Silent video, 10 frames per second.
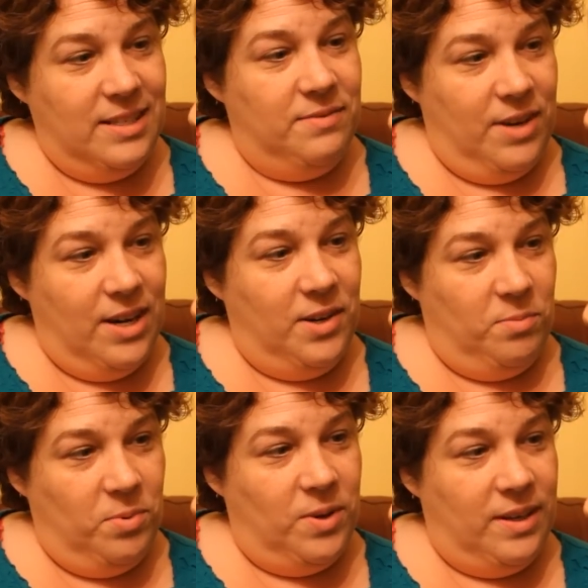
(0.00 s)
That's a very
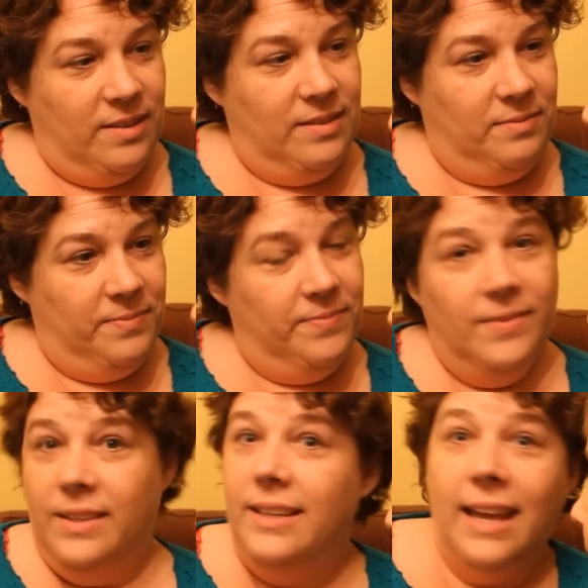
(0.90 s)
good point.
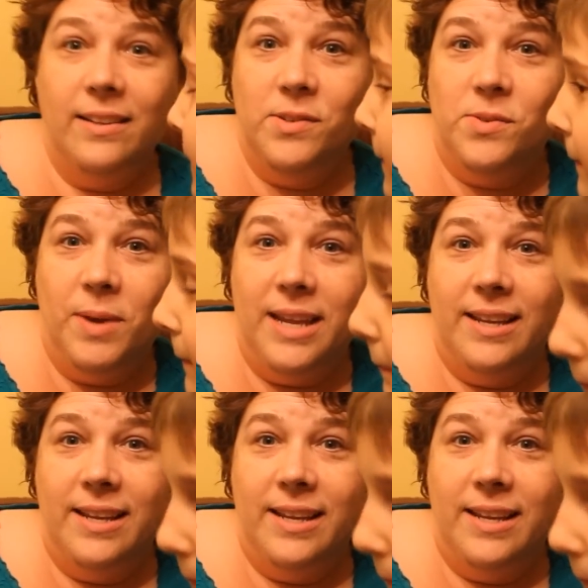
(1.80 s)
Gotta lose weight